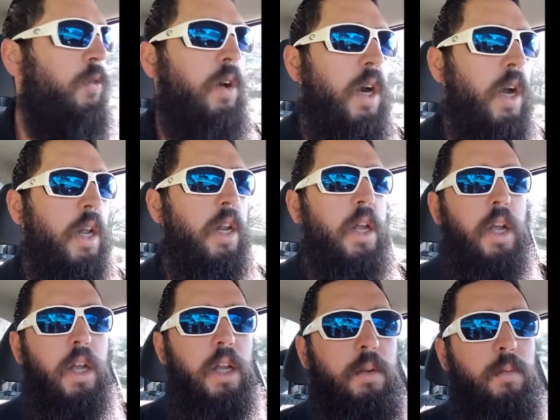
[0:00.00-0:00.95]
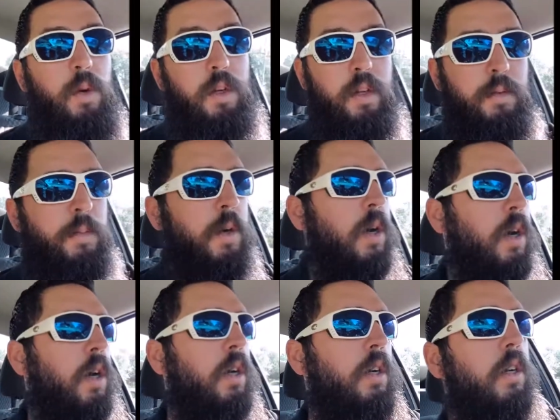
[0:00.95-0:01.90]
Friday I'm working the
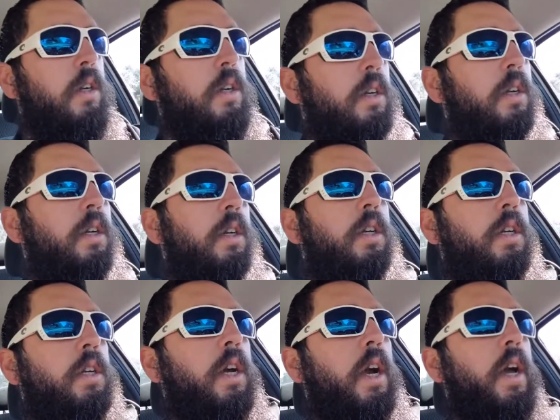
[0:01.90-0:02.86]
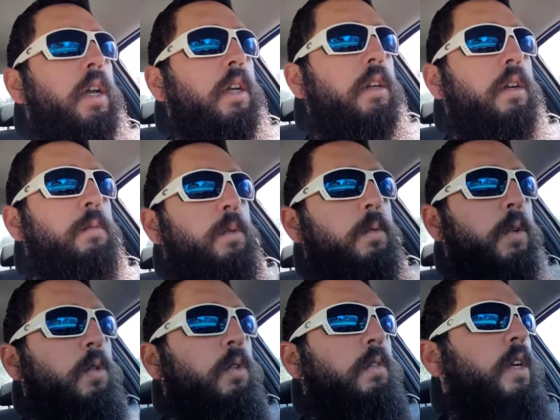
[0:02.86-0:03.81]
bar, and a guy comes in with
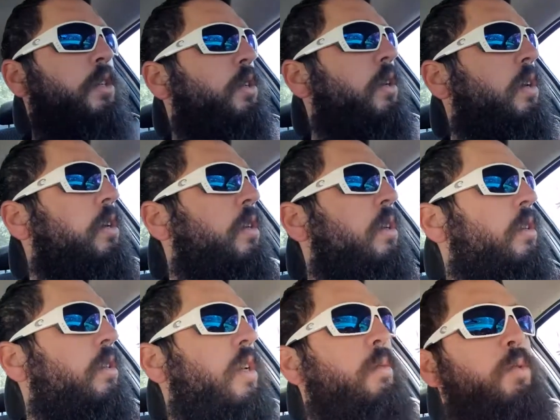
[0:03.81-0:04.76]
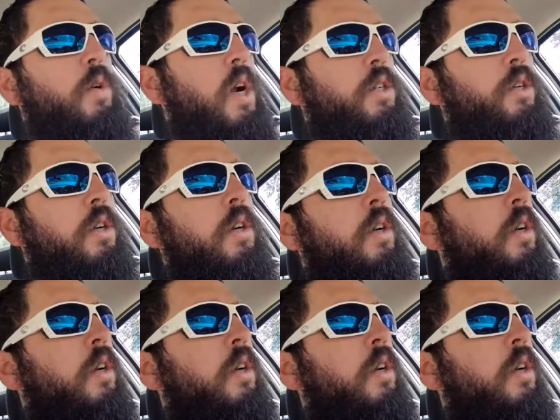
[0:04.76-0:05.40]
a Corvette shirt. His name's Roger,